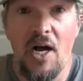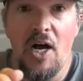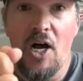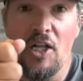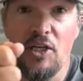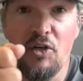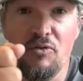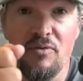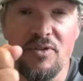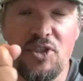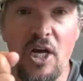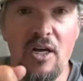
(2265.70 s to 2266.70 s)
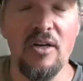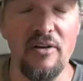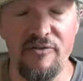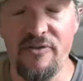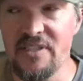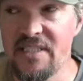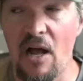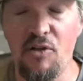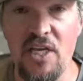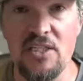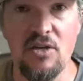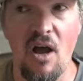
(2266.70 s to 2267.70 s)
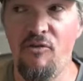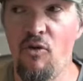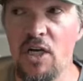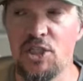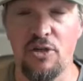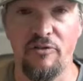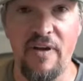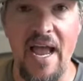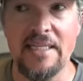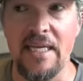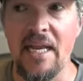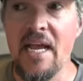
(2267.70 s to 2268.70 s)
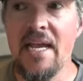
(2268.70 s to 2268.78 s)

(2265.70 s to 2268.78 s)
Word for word: a little jug of Southeast soft wash surfactant.